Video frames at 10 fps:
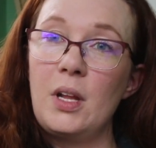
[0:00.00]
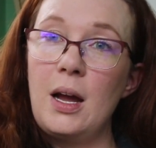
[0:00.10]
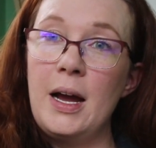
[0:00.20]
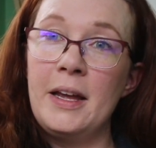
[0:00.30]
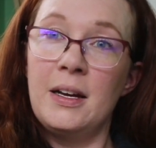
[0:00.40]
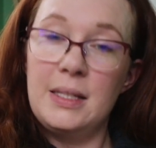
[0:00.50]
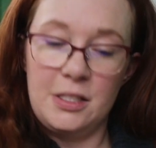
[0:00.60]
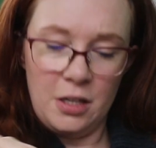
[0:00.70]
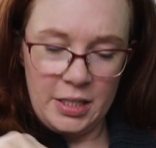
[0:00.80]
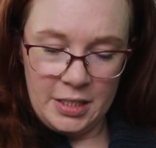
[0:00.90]
I got
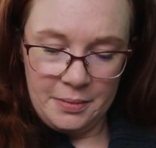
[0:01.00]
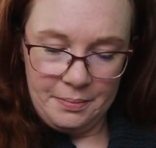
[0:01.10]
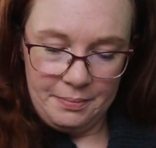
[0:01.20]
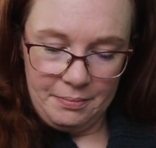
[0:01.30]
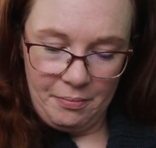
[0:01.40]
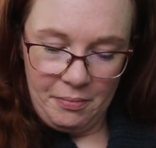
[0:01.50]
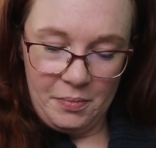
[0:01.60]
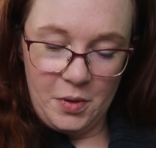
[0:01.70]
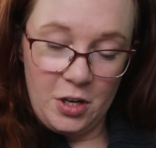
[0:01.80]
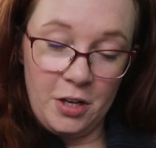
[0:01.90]
started
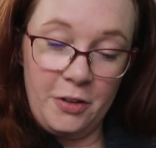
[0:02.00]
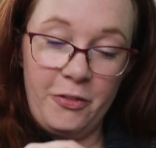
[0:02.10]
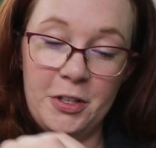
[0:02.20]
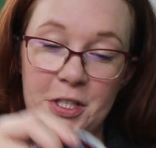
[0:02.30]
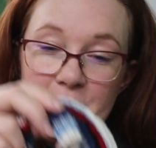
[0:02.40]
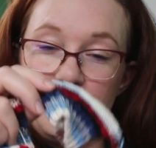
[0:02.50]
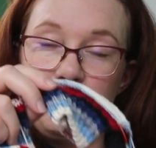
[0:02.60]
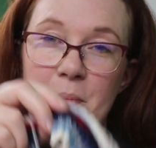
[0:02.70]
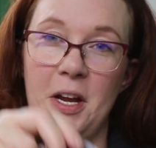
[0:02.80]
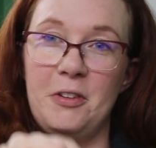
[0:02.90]
on the first
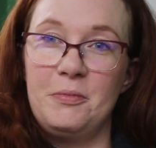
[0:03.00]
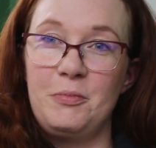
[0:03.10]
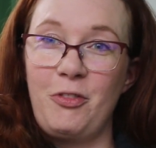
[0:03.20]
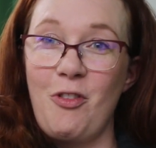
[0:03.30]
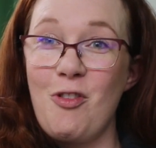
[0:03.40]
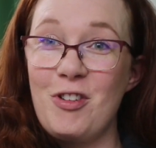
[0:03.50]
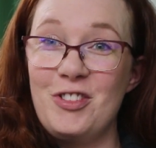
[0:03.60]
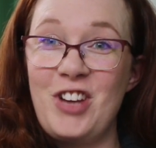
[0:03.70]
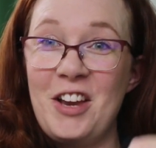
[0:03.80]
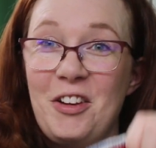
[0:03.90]
pair for
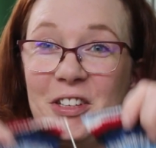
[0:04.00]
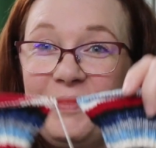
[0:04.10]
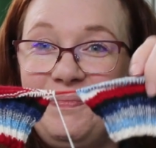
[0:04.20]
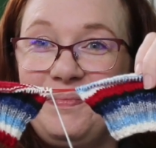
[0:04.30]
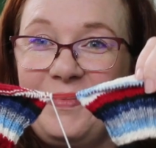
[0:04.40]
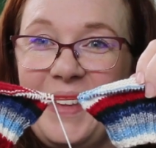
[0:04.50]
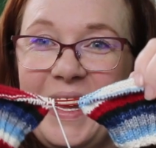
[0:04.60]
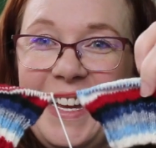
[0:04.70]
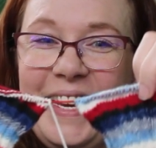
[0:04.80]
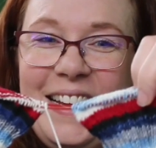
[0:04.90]
January.
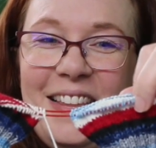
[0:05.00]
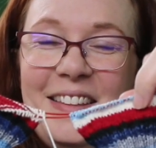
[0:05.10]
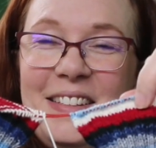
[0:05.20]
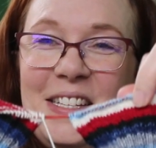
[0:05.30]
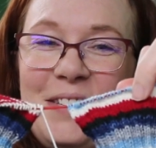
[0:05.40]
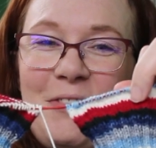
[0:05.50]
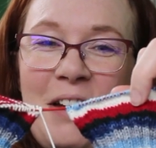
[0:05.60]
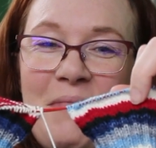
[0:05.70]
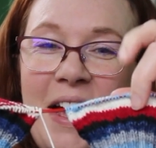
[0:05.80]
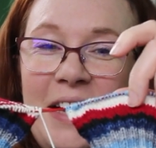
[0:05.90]
This is where
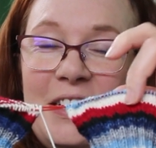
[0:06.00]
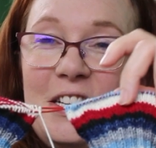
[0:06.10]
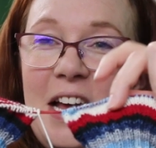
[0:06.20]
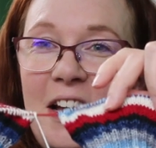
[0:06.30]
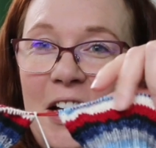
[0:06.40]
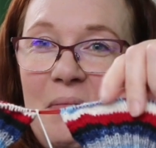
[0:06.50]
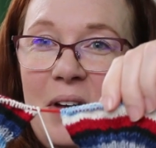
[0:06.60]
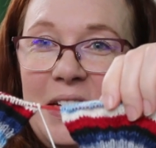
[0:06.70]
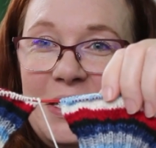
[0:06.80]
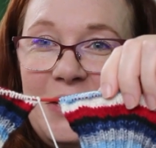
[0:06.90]
I'm at.
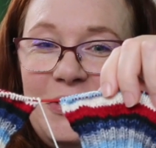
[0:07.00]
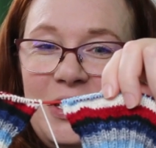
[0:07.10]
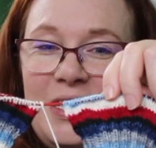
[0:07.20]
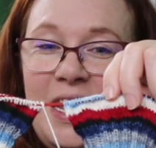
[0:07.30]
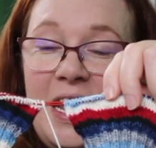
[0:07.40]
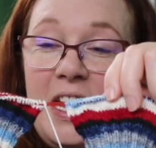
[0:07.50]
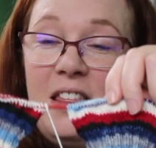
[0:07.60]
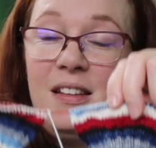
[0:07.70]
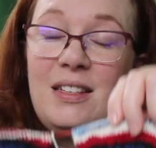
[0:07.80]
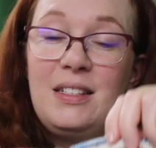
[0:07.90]
As of today,
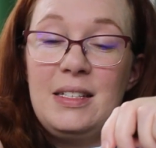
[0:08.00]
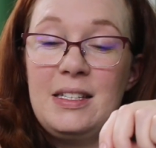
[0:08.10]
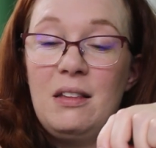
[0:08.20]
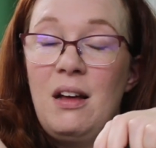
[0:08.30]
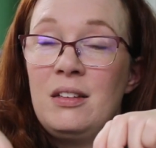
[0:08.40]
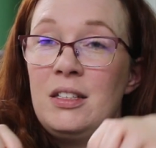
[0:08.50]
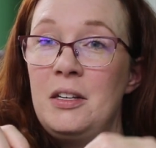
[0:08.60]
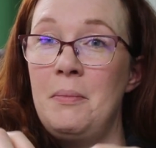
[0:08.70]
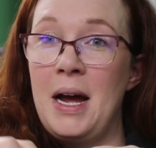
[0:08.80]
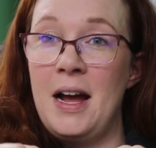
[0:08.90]
this is London in a
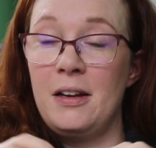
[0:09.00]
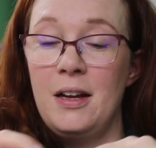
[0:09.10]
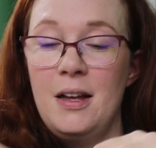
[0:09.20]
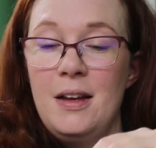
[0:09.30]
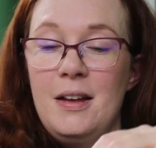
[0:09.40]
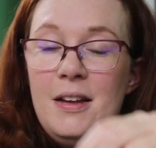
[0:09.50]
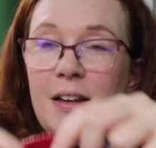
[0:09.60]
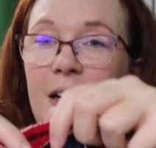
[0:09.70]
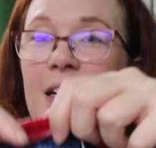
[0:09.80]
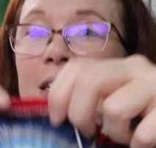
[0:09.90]
bag,
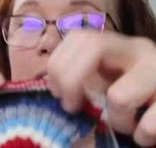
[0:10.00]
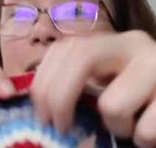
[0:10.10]
and